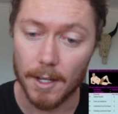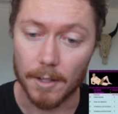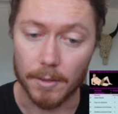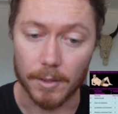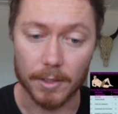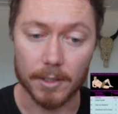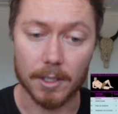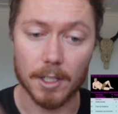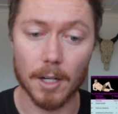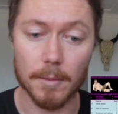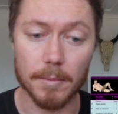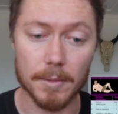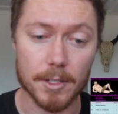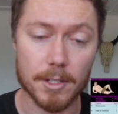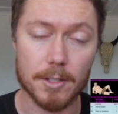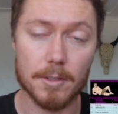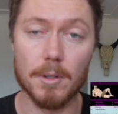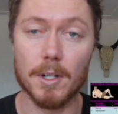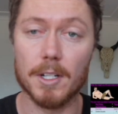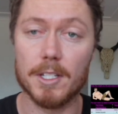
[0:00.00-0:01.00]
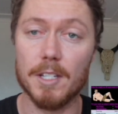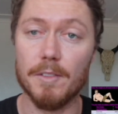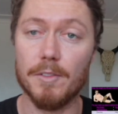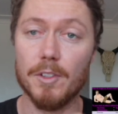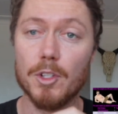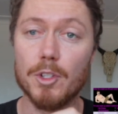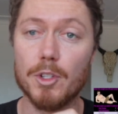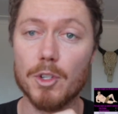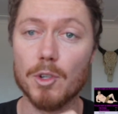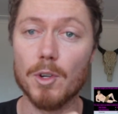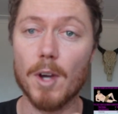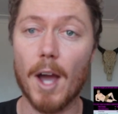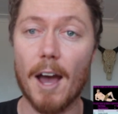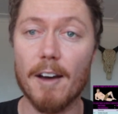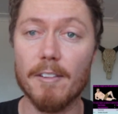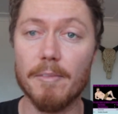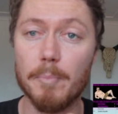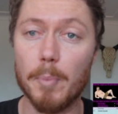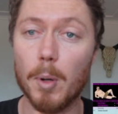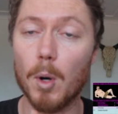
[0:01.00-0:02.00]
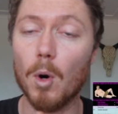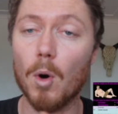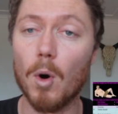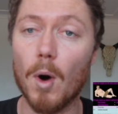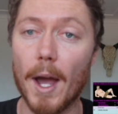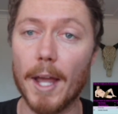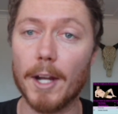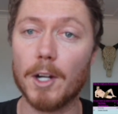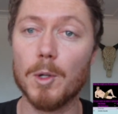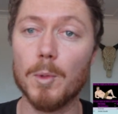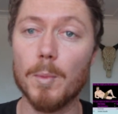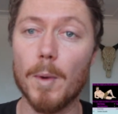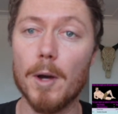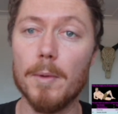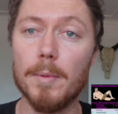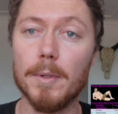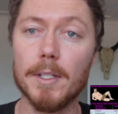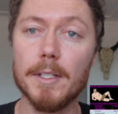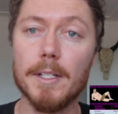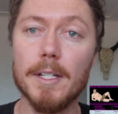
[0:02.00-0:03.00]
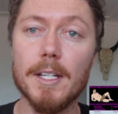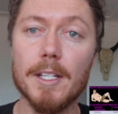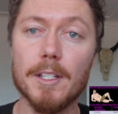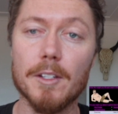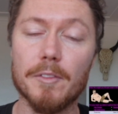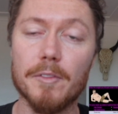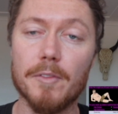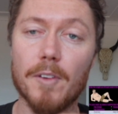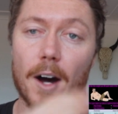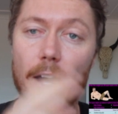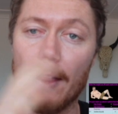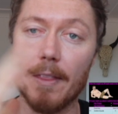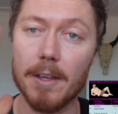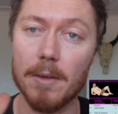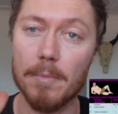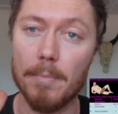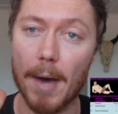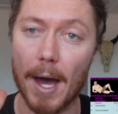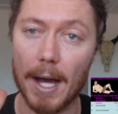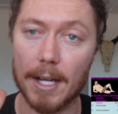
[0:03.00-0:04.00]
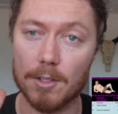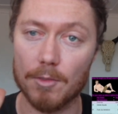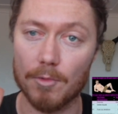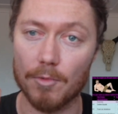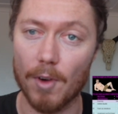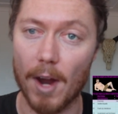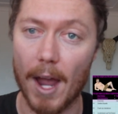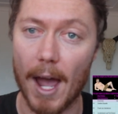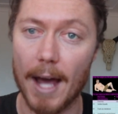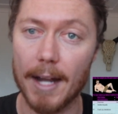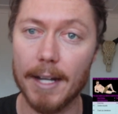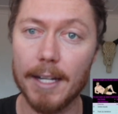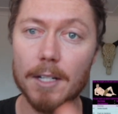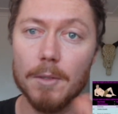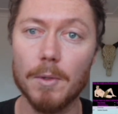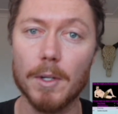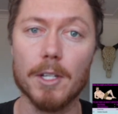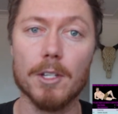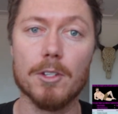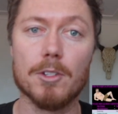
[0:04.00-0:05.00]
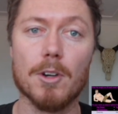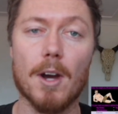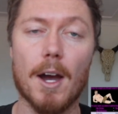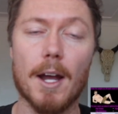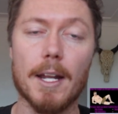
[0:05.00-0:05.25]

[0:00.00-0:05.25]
With goblet squats, if you do have poor ankle mobility and you find that your back's rounding when you're trying